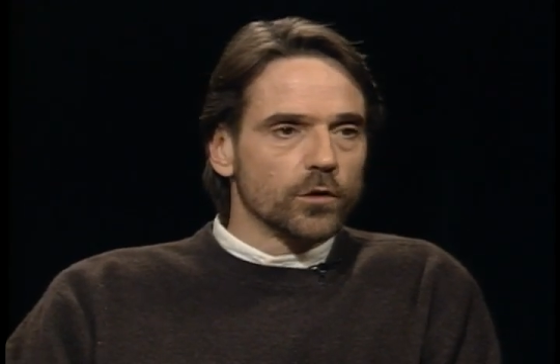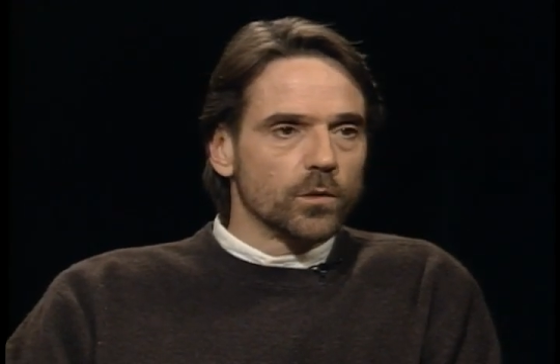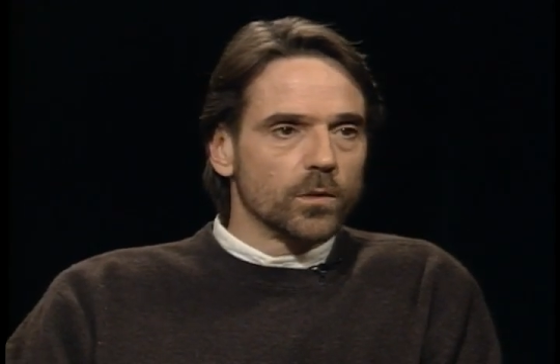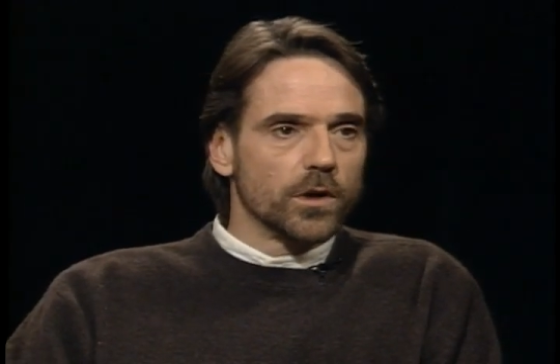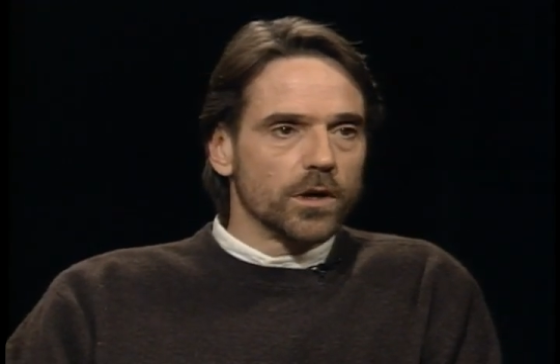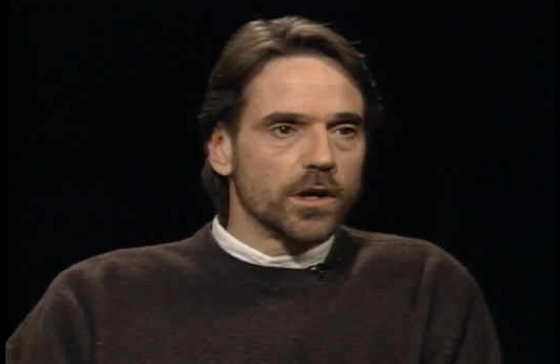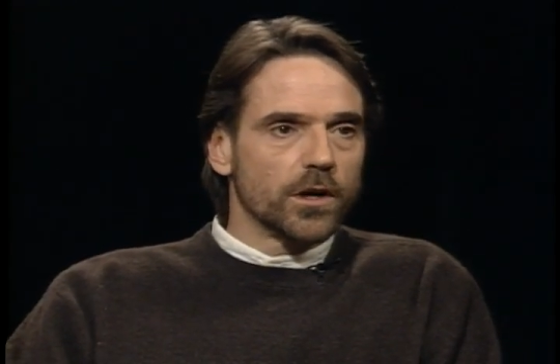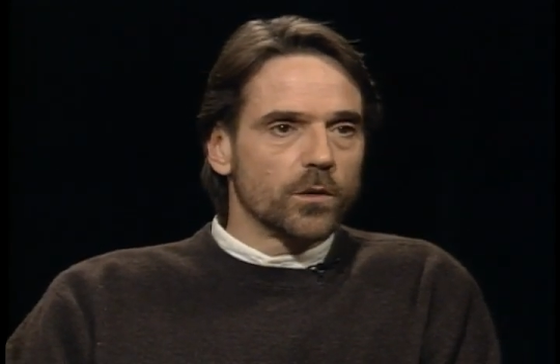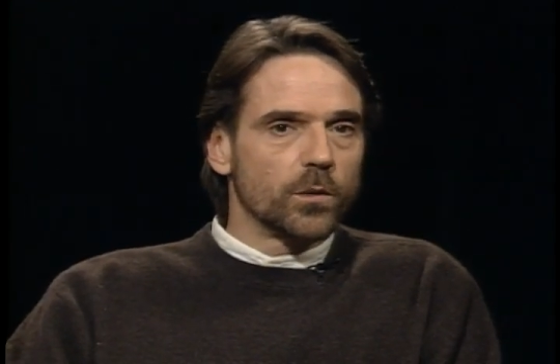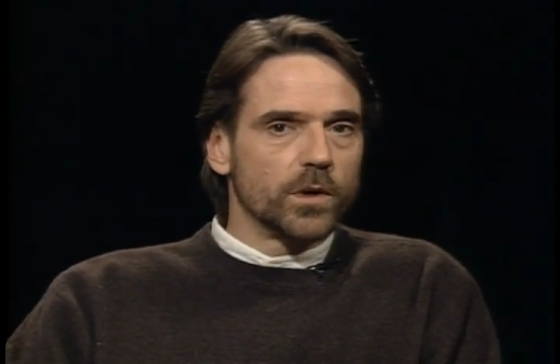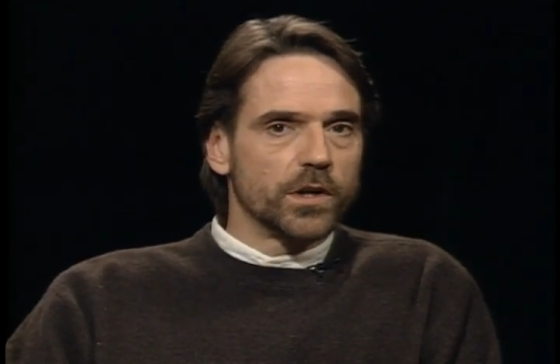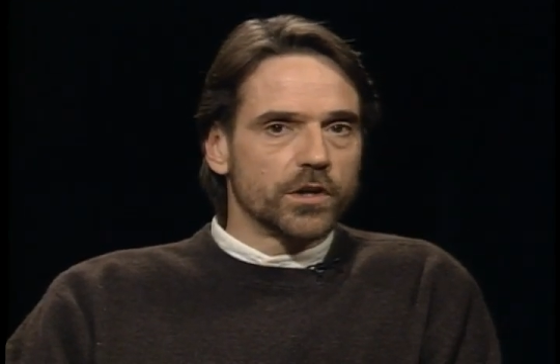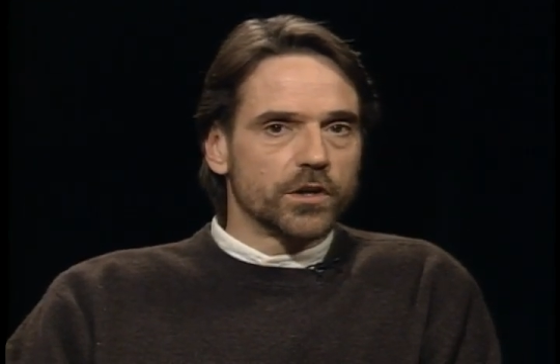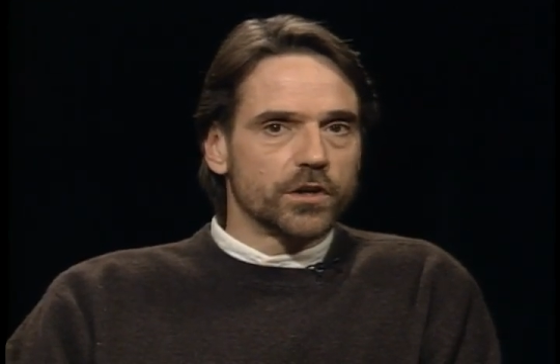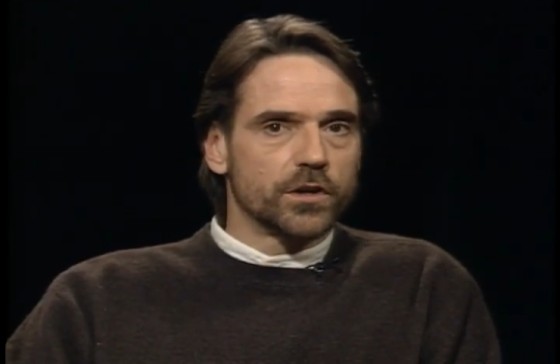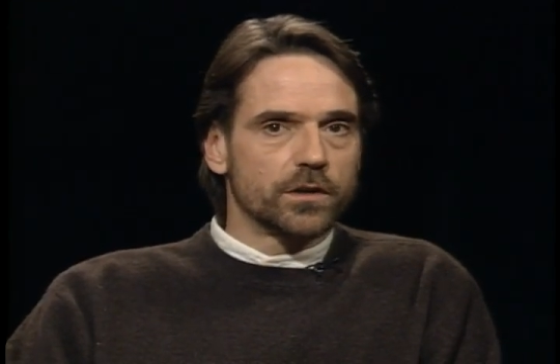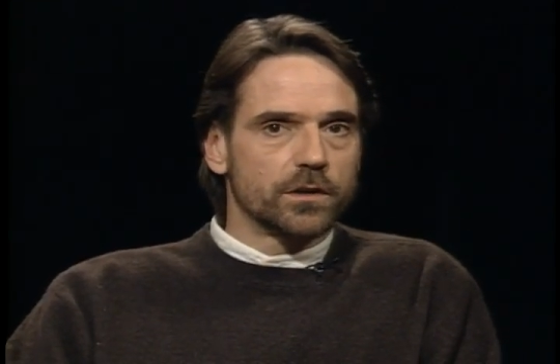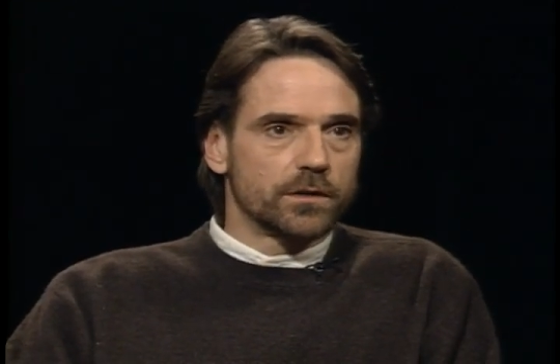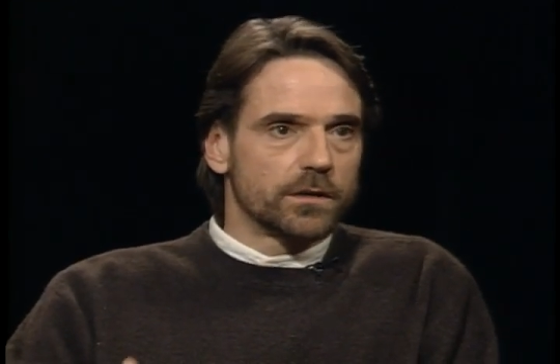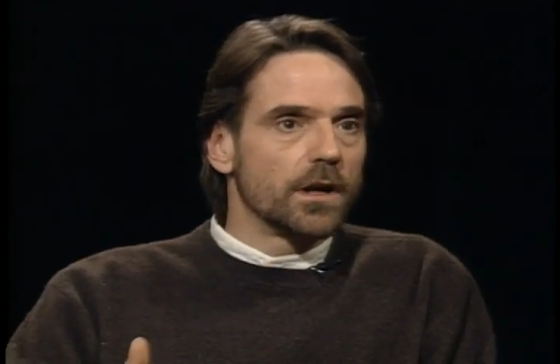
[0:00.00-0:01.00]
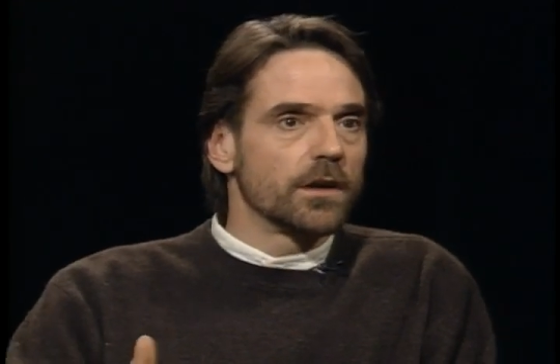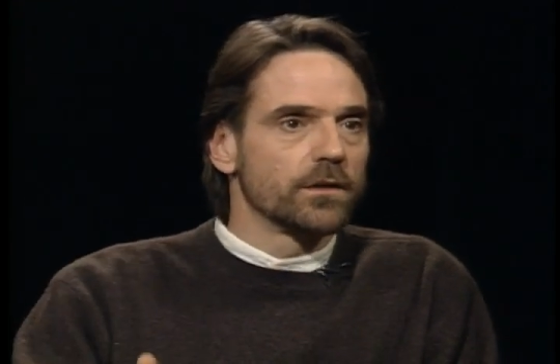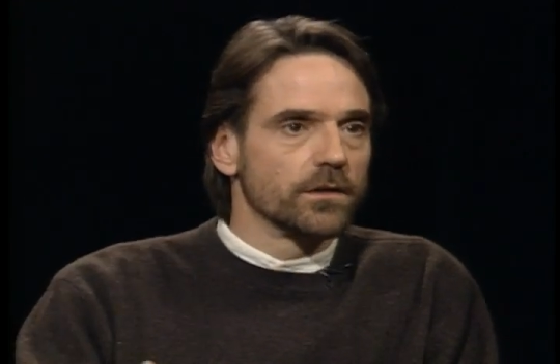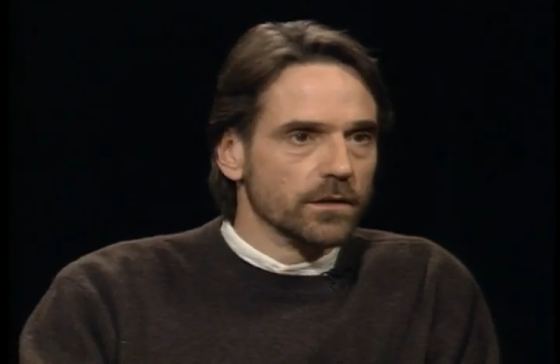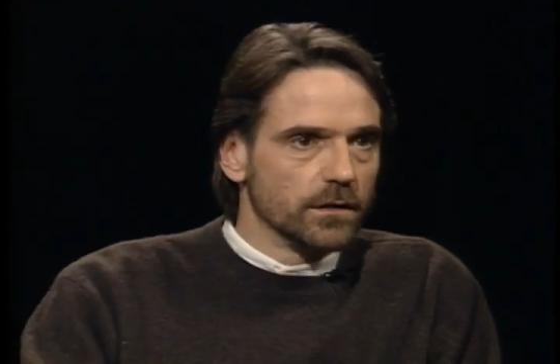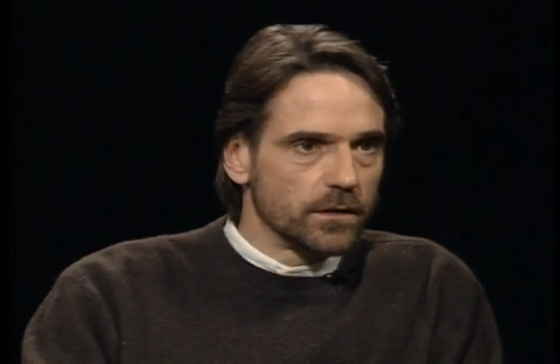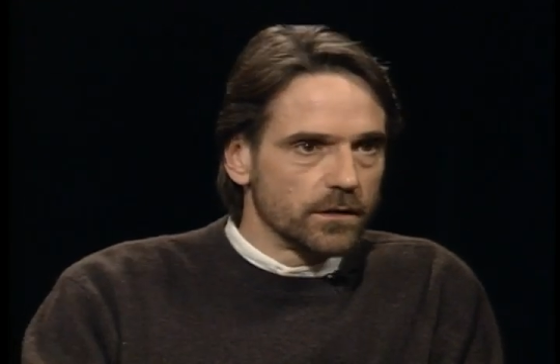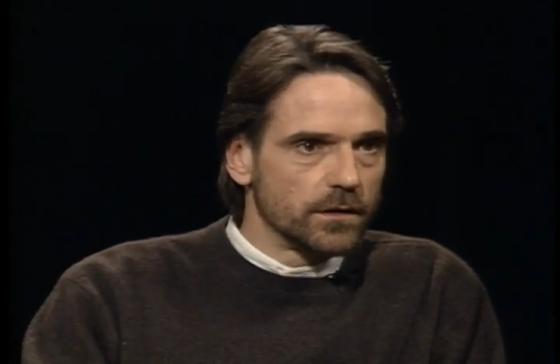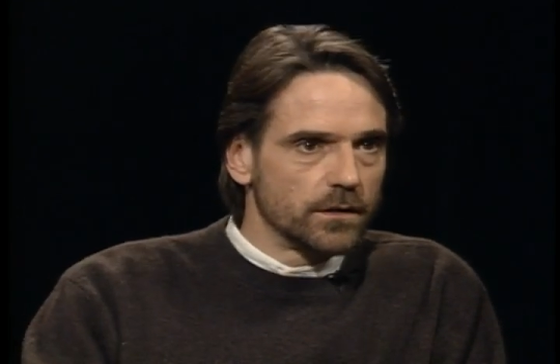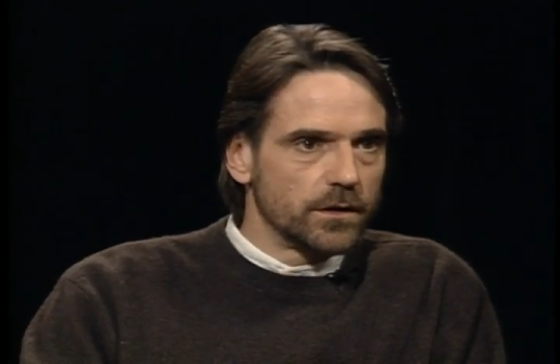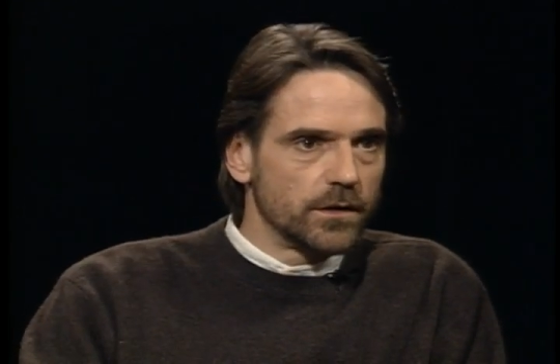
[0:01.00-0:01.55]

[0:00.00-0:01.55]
work which doesn't.